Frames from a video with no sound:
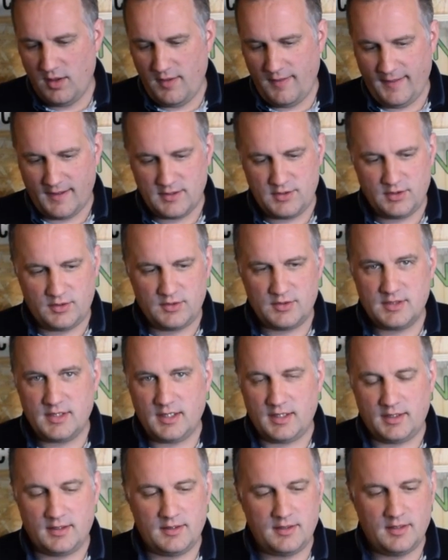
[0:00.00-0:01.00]
As you can
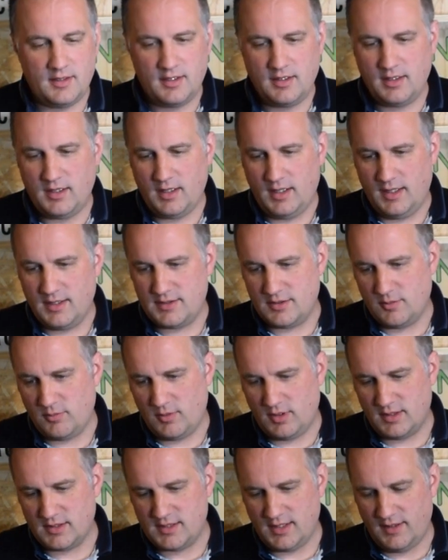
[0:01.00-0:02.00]
see, it's a
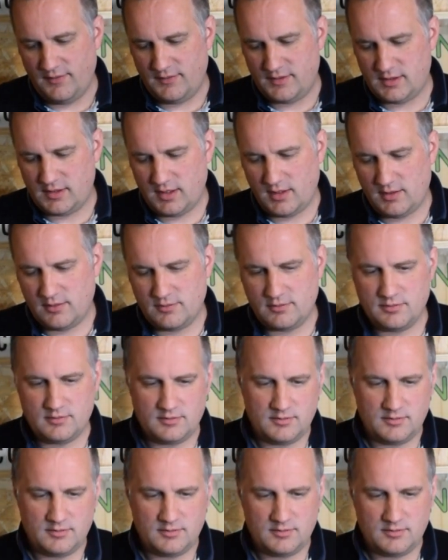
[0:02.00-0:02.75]
1/10 scale.